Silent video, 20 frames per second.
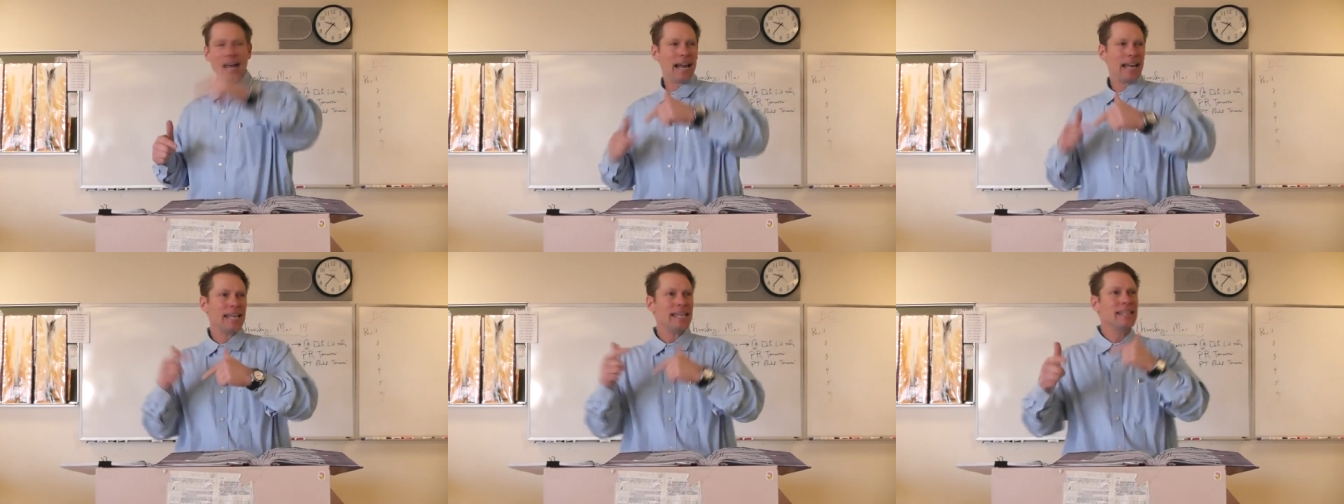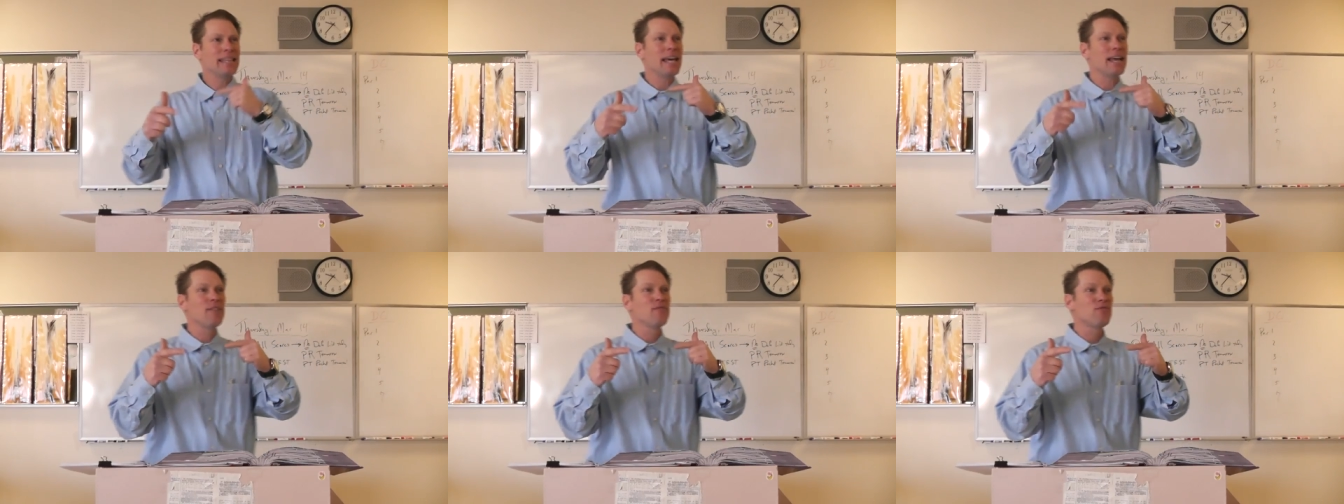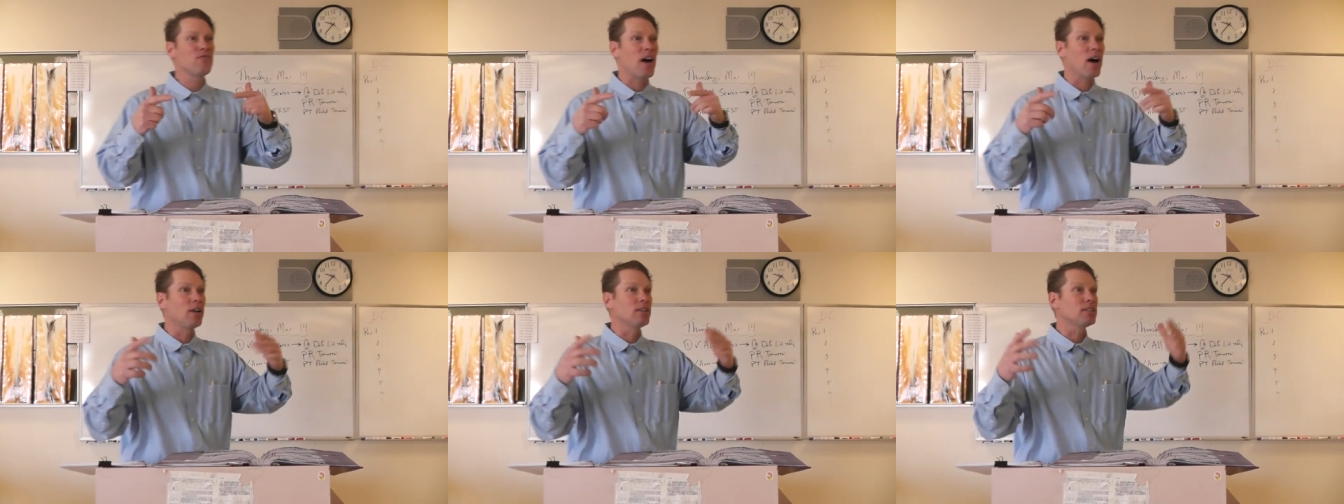that he then
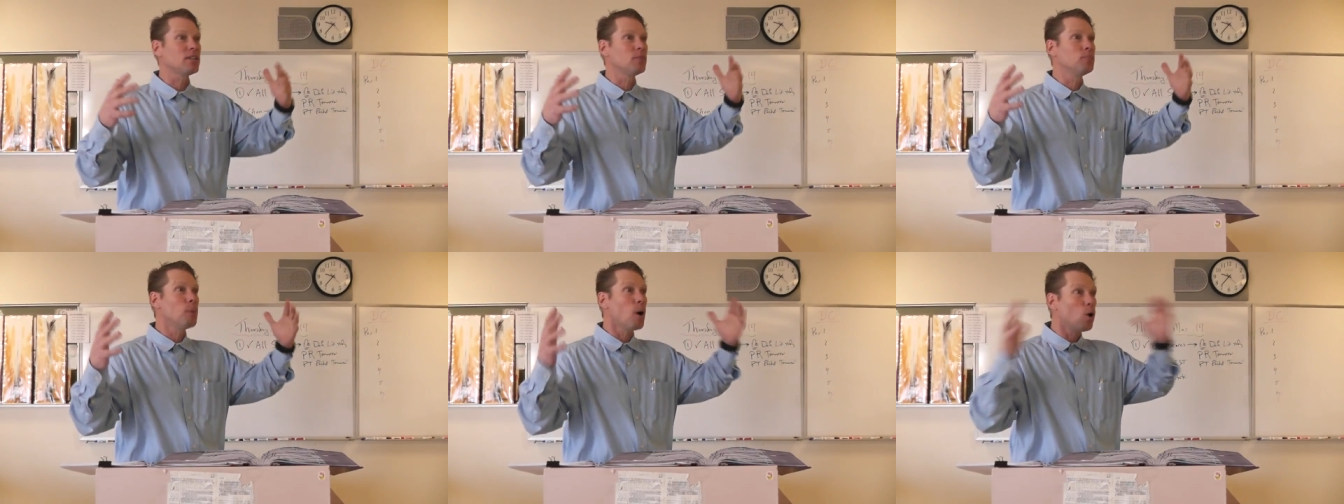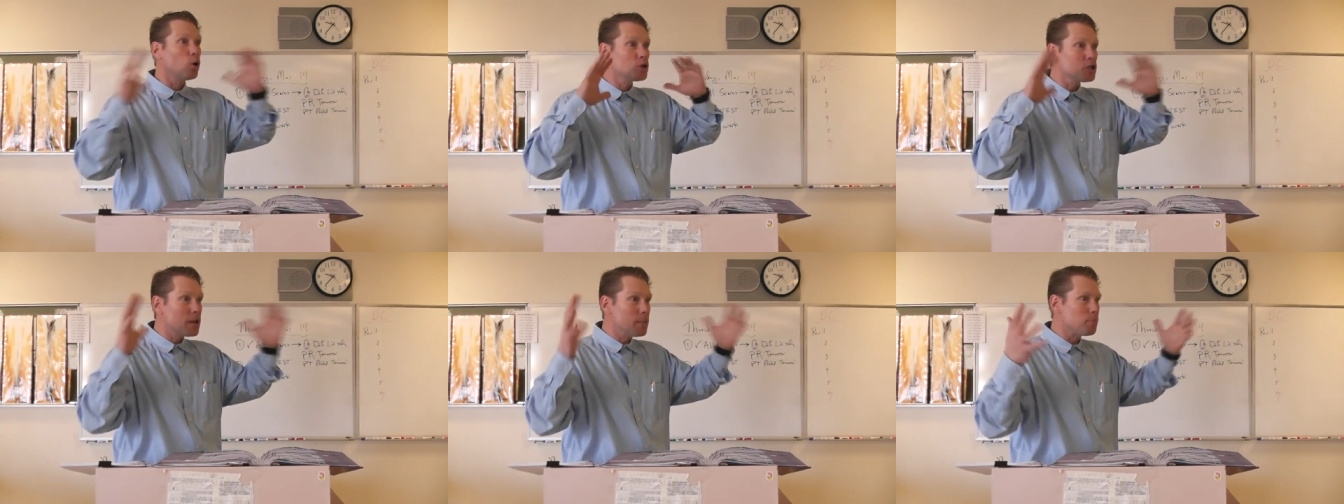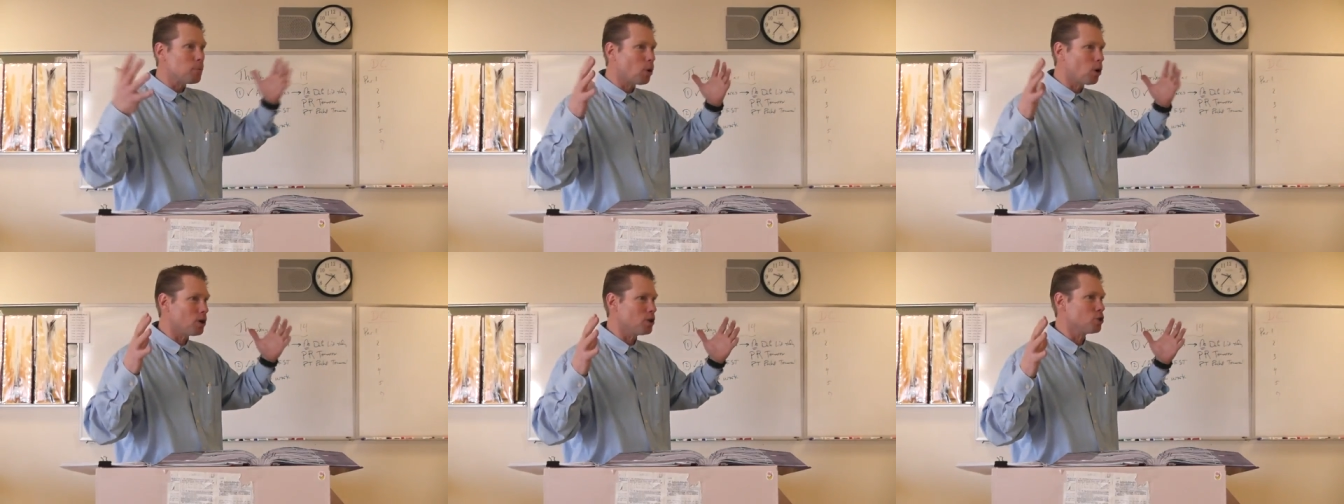felt the most
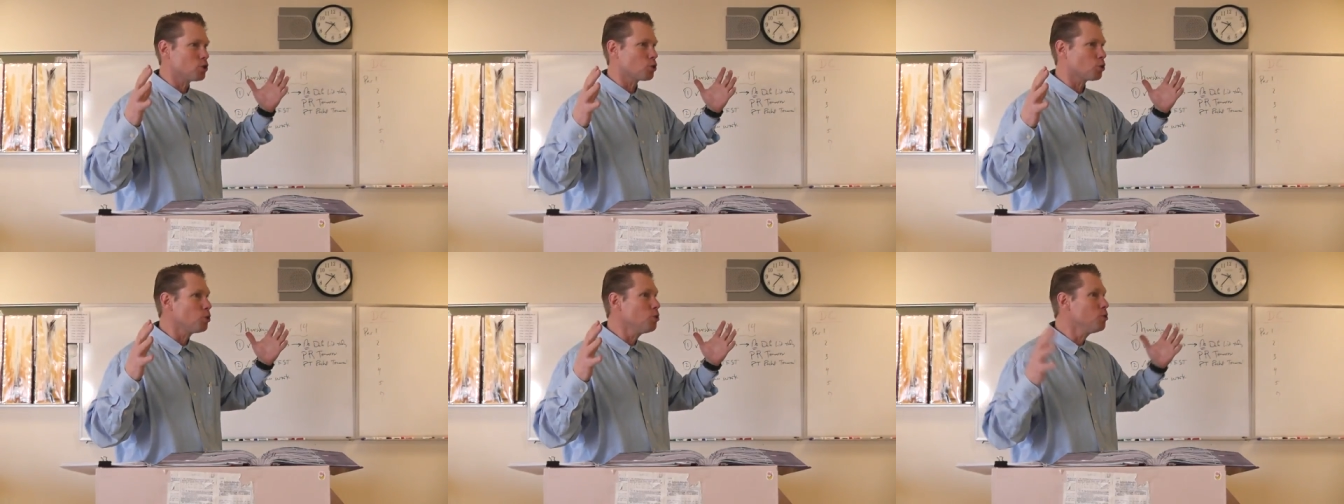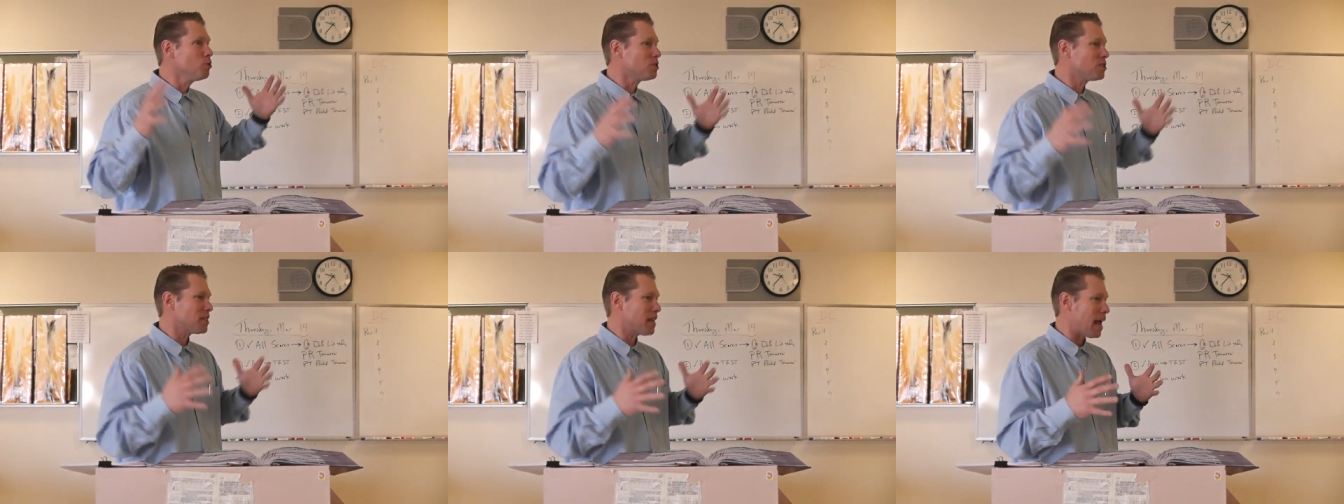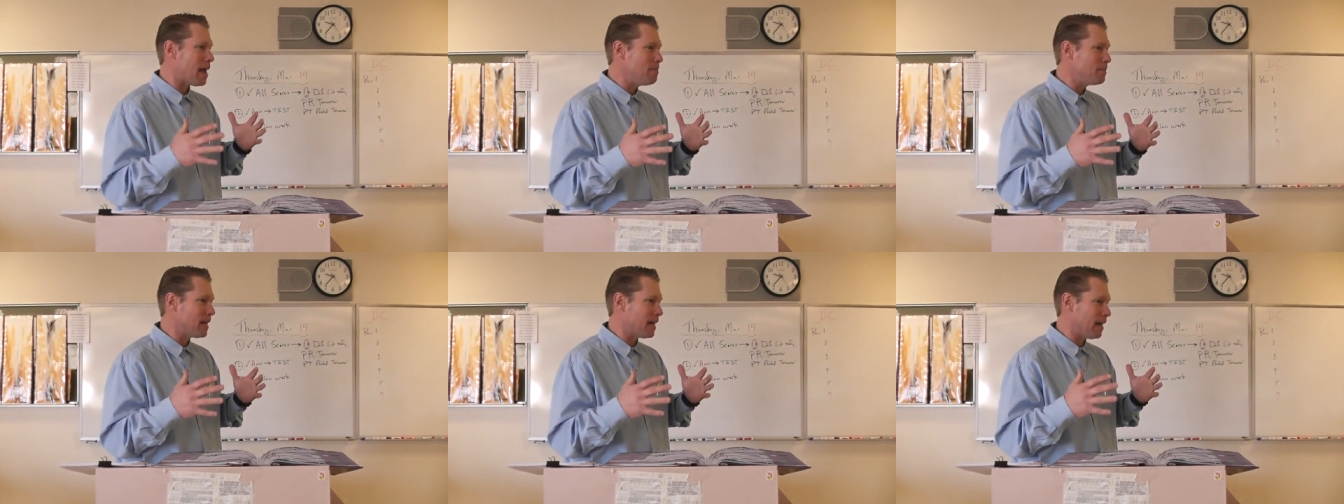important truths
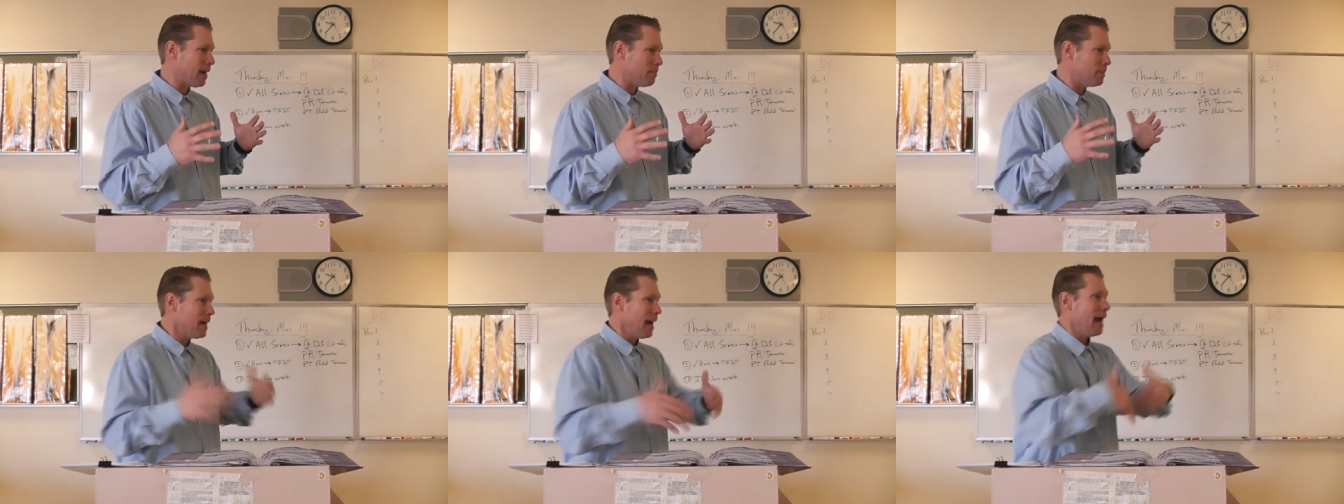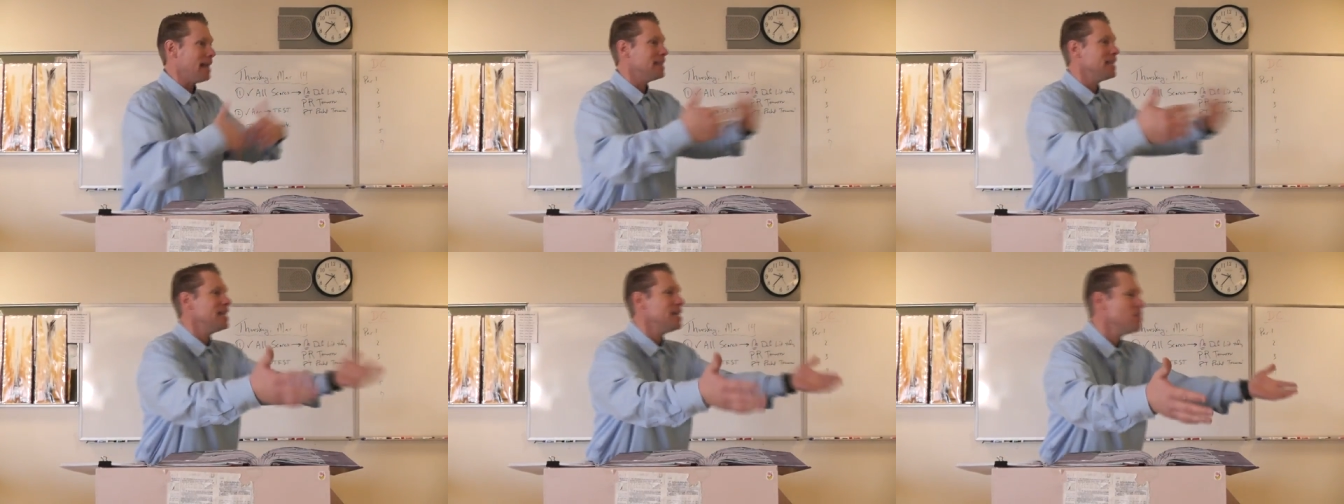came to him, and then